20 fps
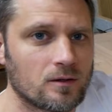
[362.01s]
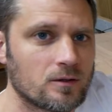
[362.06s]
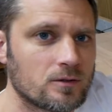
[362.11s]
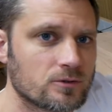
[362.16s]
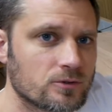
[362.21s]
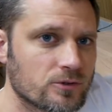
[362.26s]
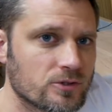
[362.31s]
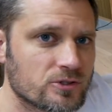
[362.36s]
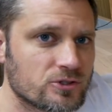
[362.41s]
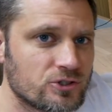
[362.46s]

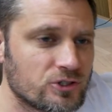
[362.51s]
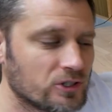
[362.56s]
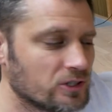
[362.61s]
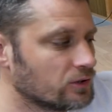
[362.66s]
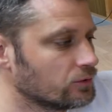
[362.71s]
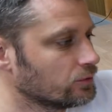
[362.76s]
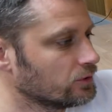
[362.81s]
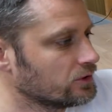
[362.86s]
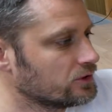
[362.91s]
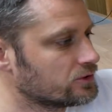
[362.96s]
So this jig
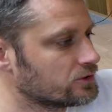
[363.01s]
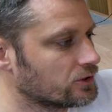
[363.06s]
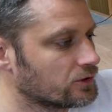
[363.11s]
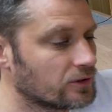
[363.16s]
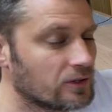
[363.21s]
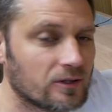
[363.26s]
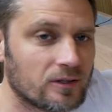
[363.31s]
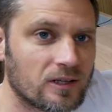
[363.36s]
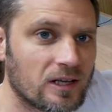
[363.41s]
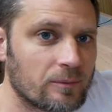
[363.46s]
really turned
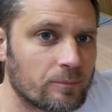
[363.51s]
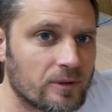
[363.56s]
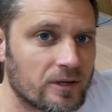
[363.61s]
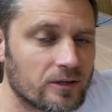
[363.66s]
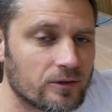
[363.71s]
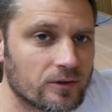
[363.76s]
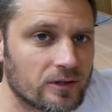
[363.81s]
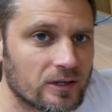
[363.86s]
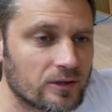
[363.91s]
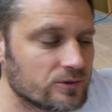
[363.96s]
out a lot better
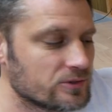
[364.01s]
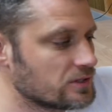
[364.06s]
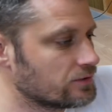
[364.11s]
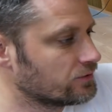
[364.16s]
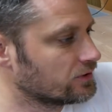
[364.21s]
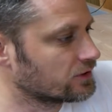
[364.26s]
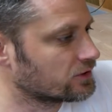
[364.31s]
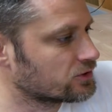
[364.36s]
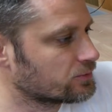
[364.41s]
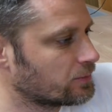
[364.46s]
than I was even
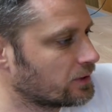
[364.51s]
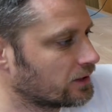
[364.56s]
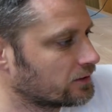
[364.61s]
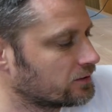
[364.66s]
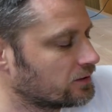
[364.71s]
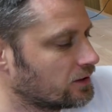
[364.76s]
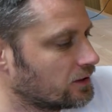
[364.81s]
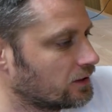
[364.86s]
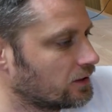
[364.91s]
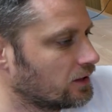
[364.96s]

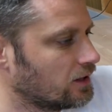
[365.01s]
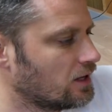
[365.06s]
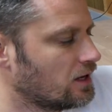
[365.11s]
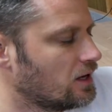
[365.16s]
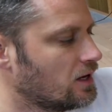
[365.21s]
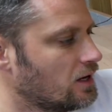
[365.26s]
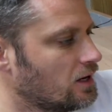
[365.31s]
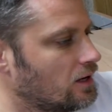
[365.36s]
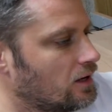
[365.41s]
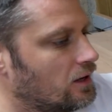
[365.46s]
expecting.
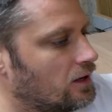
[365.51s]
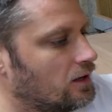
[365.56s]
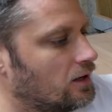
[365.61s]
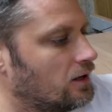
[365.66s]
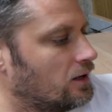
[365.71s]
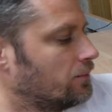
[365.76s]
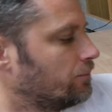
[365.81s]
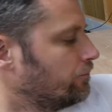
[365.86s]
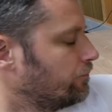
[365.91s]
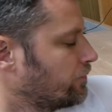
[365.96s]

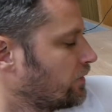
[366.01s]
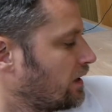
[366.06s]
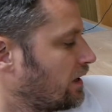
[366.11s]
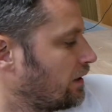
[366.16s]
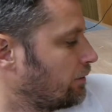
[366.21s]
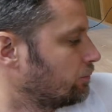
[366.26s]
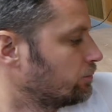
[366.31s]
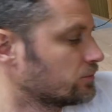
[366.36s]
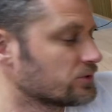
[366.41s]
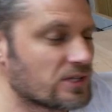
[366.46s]
I
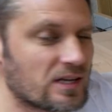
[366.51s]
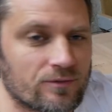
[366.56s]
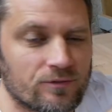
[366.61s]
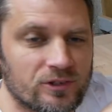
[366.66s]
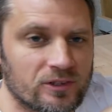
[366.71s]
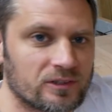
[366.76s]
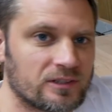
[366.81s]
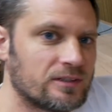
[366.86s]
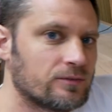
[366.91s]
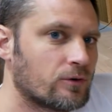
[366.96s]
was having to
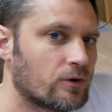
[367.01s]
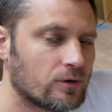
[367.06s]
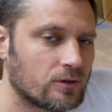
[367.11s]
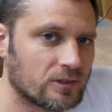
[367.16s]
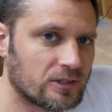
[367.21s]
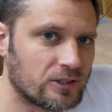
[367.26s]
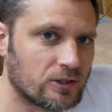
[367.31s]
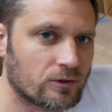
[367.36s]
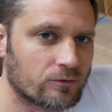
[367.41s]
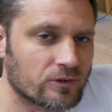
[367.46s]

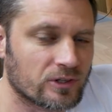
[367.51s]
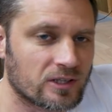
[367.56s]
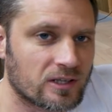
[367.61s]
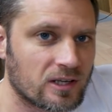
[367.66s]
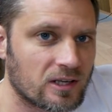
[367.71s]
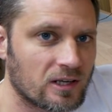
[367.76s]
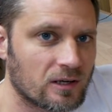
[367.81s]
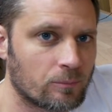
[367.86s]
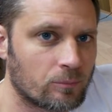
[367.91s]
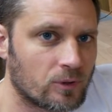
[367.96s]
lean over the
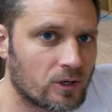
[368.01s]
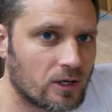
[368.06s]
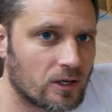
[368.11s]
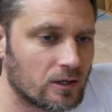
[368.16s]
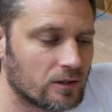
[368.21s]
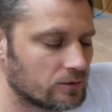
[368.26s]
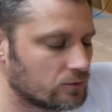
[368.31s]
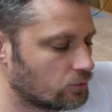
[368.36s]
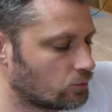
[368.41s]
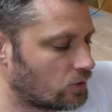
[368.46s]

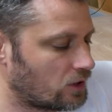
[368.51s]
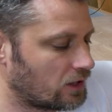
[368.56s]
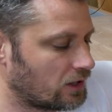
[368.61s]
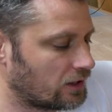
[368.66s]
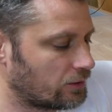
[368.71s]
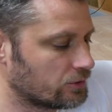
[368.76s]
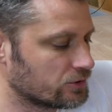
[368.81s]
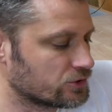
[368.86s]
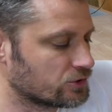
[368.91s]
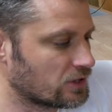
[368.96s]
camera while I
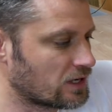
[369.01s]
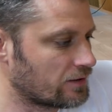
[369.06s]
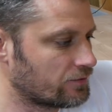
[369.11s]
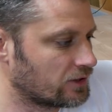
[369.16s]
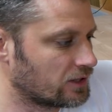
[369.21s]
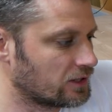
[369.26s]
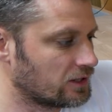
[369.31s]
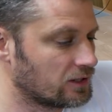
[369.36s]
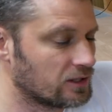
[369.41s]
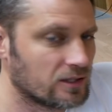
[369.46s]
was driving
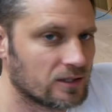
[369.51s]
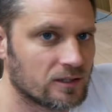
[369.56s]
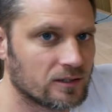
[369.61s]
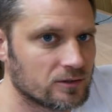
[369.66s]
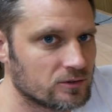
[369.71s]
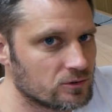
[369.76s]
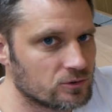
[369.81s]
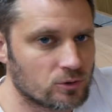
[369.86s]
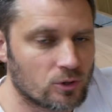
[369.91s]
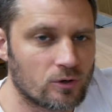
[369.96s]
it in, and
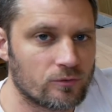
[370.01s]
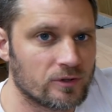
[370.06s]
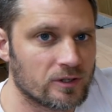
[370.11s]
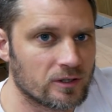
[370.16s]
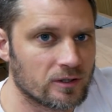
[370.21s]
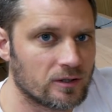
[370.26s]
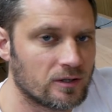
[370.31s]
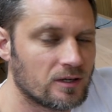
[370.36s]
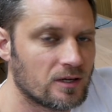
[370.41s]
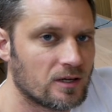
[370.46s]
it drove
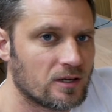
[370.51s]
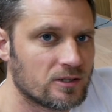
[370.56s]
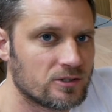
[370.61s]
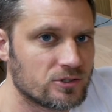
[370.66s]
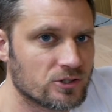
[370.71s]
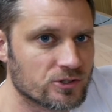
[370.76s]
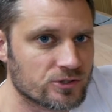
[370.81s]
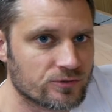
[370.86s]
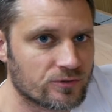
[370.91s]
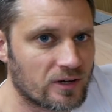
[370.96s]
in
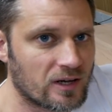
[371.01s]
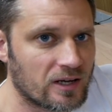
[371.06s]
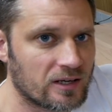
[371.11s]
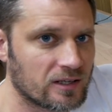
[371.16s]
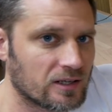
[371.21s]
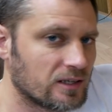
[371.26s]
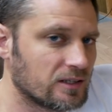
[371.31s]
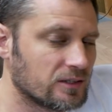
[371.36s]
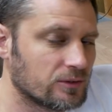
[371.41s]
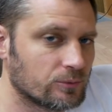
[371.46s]
just fine, and
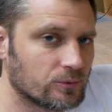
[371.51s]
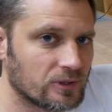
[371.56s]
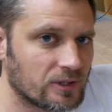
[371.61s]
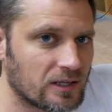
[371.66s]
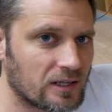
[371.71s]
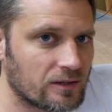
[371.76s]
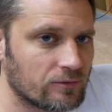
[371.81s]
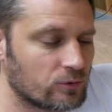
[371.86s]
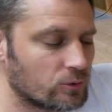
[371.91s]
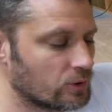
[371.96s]
I didn't really
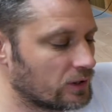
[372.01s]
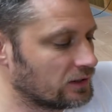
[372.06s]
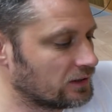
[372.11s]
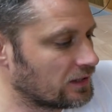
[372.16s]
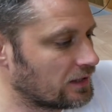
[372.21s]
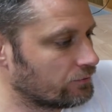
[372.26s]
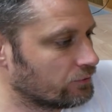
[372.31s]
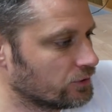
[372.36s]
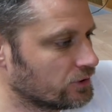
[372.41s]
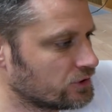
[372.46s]
have great
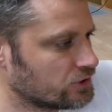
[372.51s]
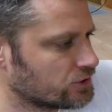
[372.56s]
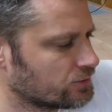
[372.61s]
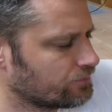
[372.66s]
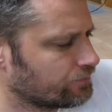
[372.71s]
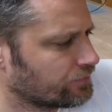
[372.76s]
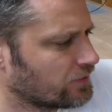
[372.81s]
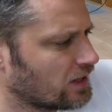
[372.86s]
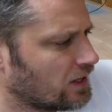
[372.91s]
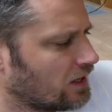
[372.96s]
leverage.
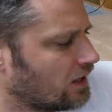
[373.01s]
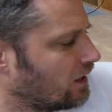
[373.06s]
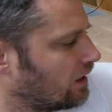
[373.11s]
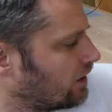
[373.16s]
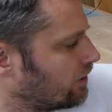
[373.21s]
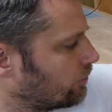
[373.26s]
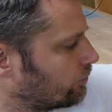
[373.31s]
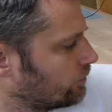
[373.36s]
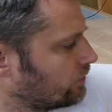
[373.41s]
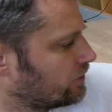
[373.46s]
I
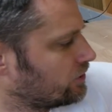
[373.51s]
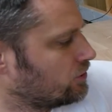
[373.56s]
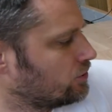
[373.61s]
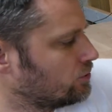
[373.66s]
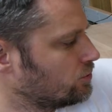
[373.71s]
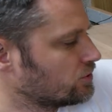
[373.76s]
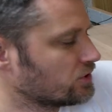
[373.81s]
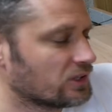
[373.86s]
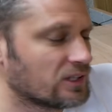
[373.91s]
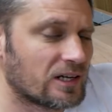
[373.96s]
don't really
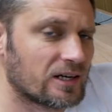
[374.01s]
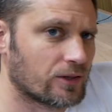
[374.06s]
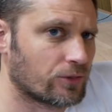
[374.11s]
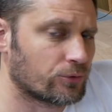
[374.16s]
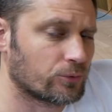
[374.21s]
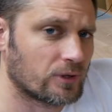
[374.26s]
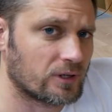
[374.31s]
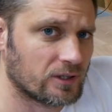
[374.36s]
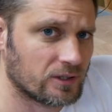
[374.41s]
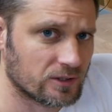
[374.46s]
use a lot of
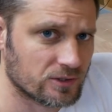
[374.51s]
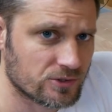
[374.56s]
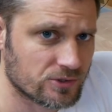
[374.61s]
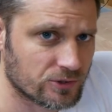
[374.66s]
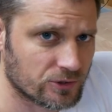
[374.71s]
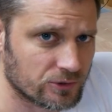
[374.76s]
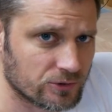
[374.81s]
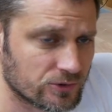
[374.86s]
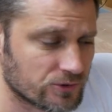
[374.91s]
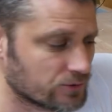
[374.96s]
threaded
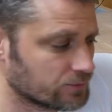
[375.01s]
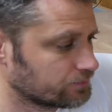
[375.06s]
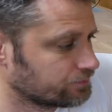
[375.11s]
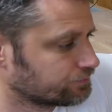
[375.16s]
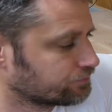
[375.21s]
inserts,